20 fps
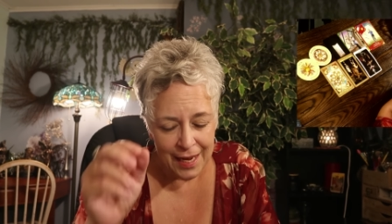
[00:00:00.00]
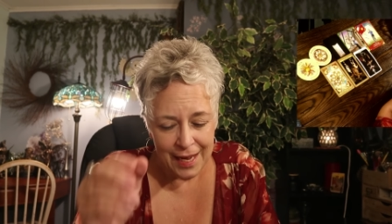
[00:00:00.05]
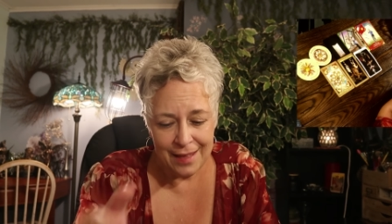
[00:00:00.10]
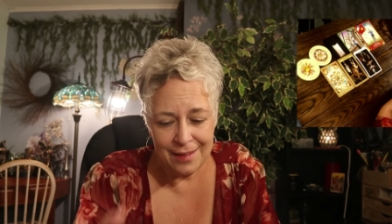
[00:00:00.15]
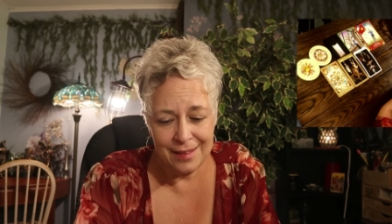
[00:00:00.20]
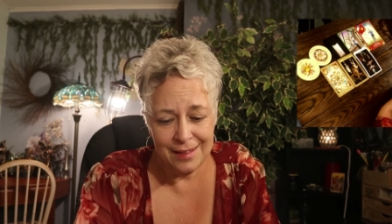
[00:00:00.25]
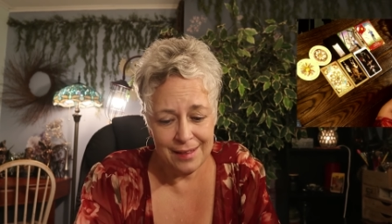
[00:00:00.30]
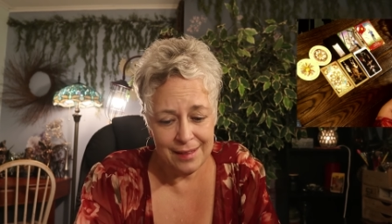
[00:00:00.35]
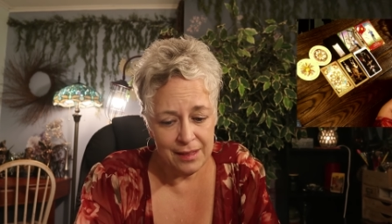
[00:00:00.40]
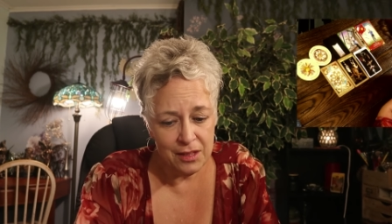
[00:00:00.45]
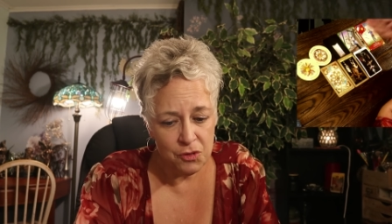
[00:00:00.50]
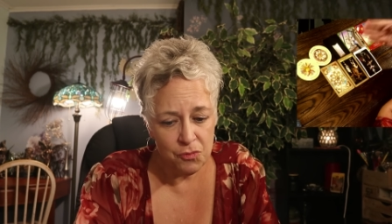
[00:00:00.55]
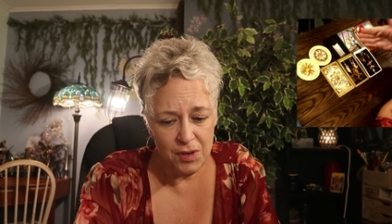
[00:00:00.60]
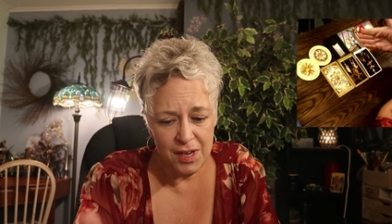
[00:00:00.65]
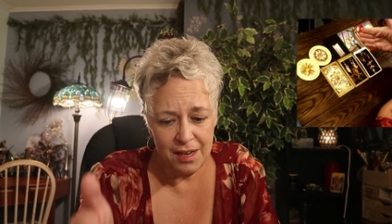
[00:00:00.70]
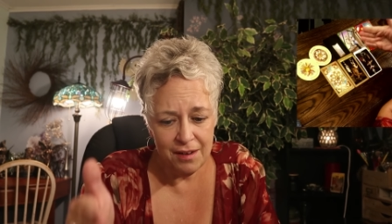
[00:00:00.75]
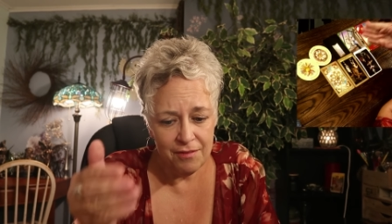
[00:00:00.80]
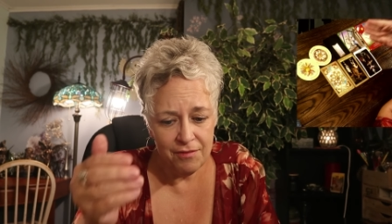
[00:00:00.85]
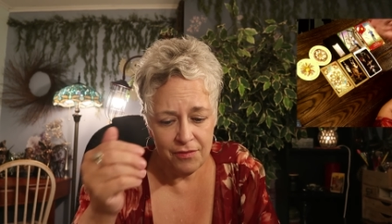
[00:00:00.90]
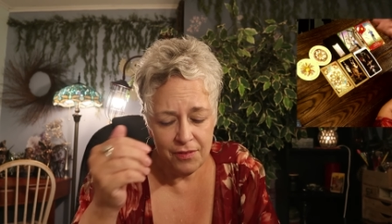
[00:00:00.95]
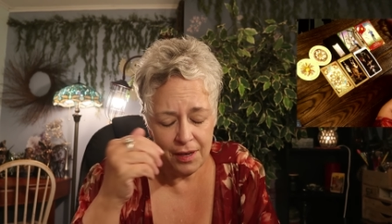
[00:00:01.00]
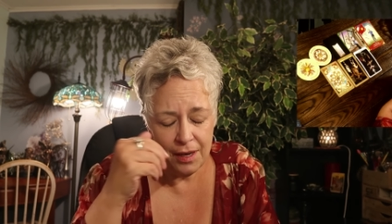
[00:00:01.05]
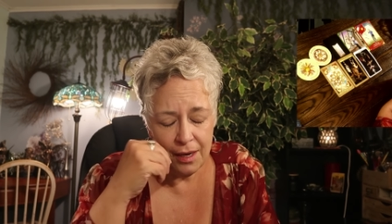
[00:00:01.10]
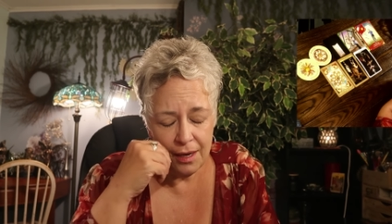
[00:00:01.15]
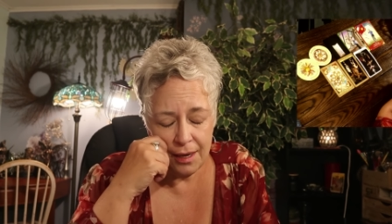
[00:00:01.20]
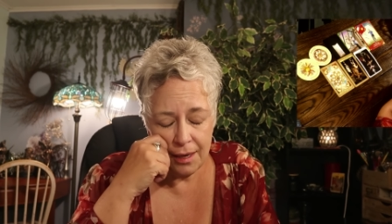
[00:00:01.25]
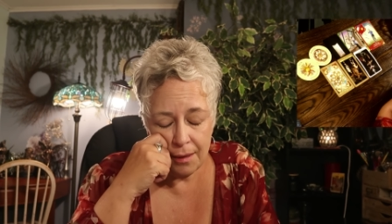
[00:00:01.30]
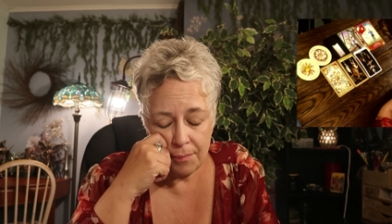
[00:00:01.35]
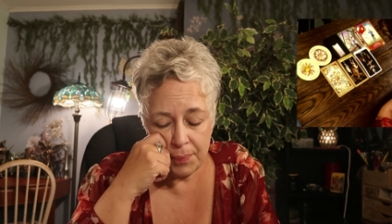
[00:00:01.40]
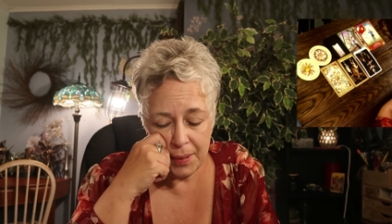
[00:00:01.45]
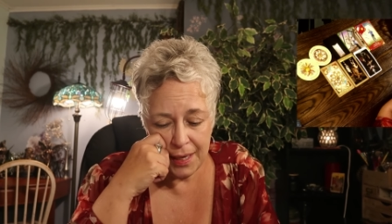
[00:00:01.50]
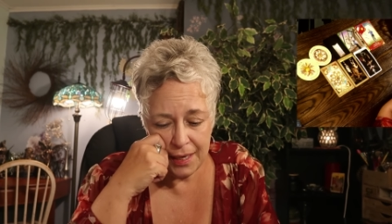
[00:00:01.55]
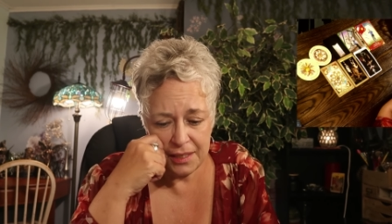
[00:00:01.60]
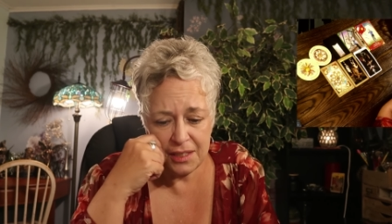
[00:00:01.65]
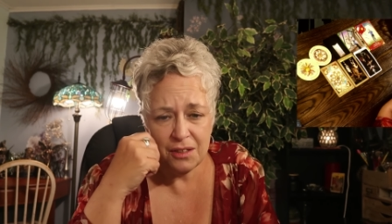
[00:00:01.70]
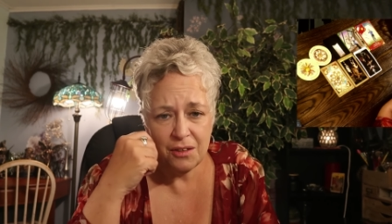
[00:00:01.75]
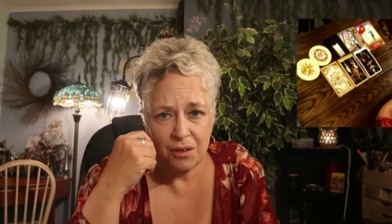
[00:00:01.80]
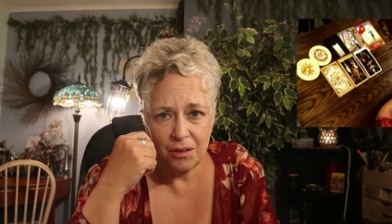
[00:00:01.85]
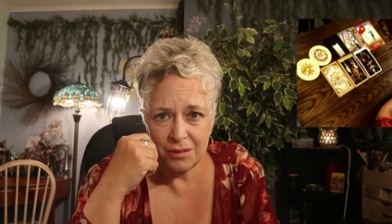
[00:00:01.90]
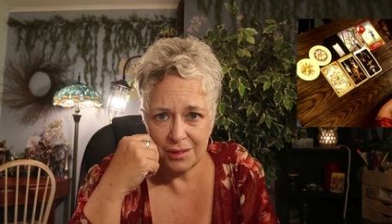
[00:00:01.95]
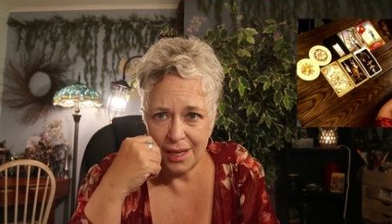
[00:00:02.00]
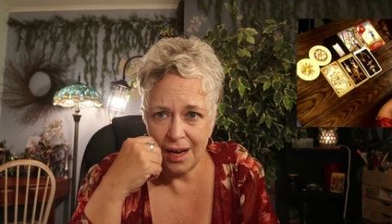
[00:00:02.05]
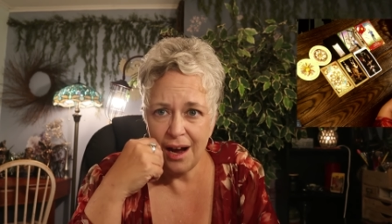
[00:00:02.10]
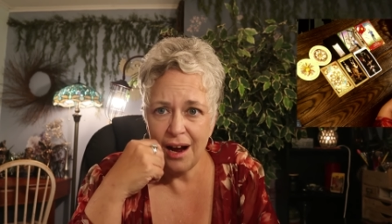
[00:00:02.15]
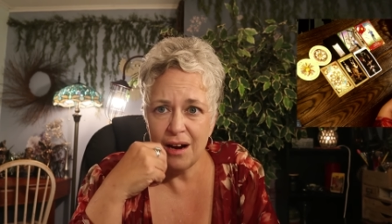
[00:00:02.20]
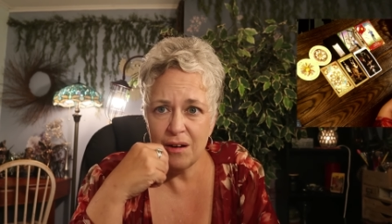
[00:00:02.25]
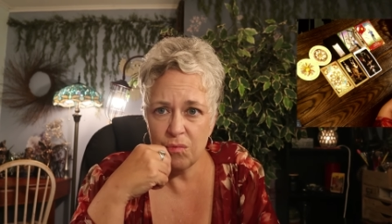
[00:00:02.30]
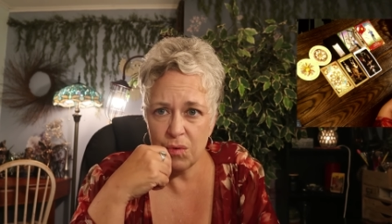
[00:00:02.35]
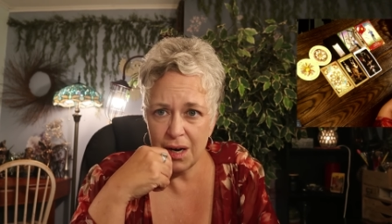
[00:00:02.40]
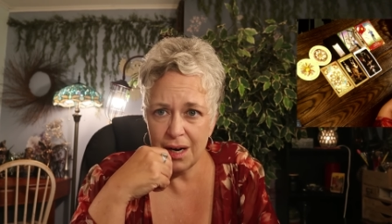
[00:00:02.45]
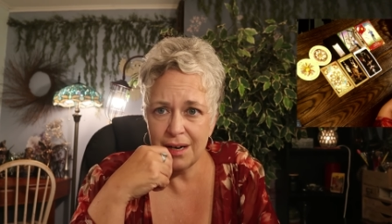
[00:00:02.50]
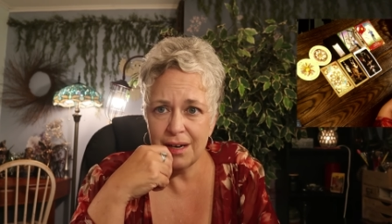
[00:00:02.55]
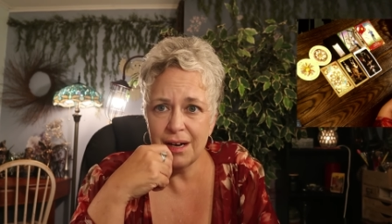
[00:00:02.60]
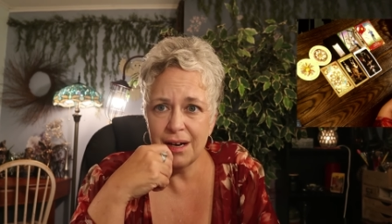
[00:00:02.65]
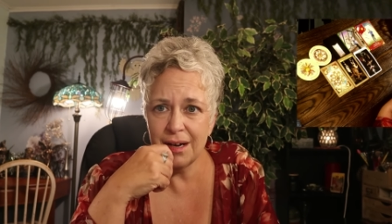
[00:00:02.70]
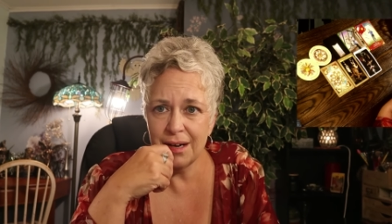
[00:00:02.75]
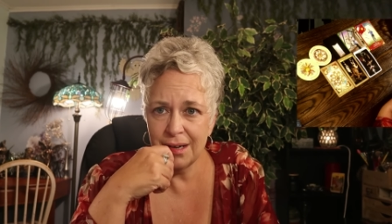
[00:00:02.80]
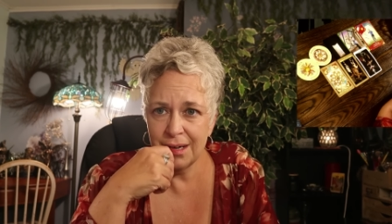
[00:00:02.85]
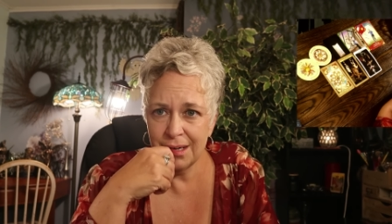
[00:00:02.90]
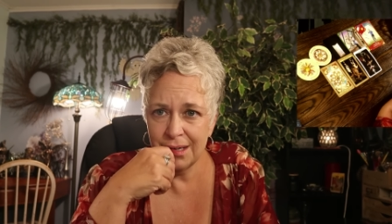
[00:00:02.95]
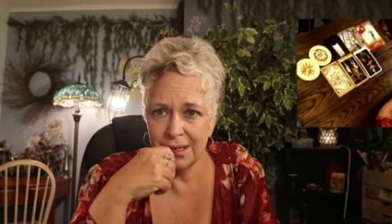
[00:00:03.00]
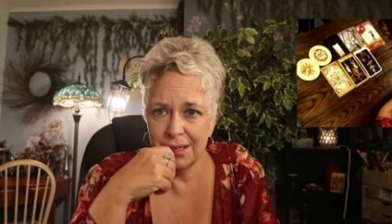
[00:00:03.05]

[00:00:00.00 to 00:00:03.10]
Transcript: And three of uh, Pentacles, a hard worker.